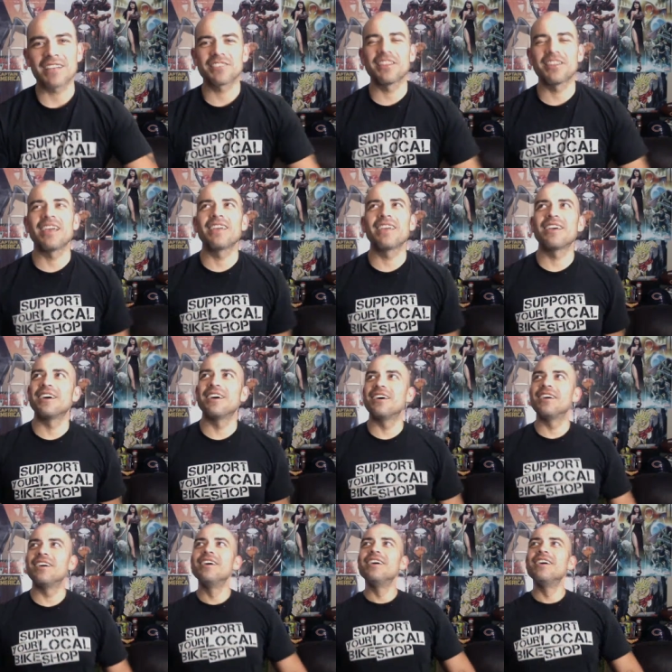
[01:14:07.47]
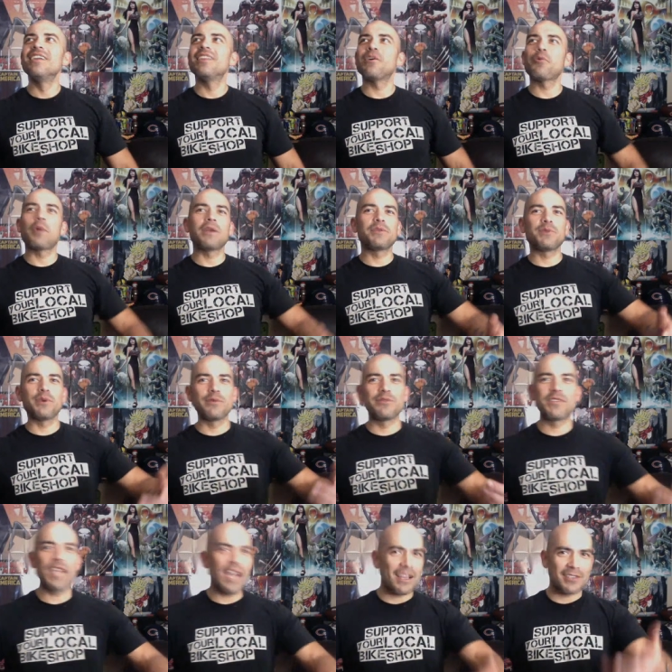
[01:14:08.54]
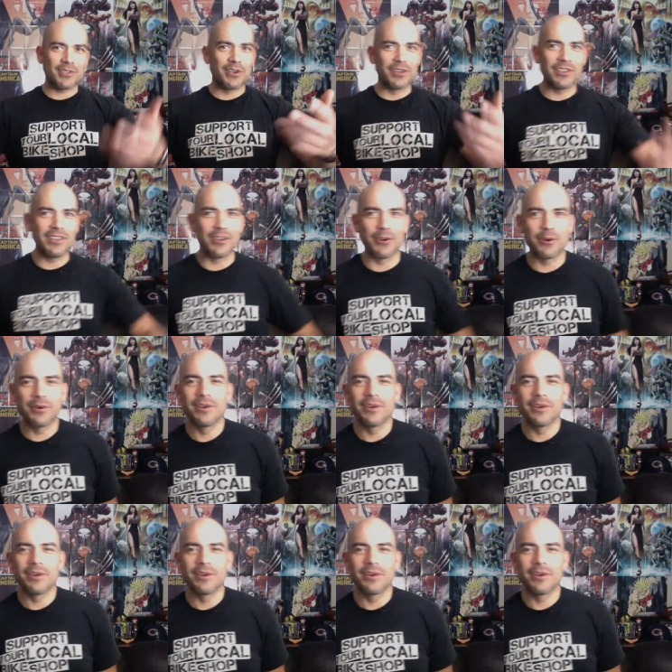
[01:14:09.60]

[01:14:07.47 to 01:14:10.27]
Like, that reminds me of Jax on, you know,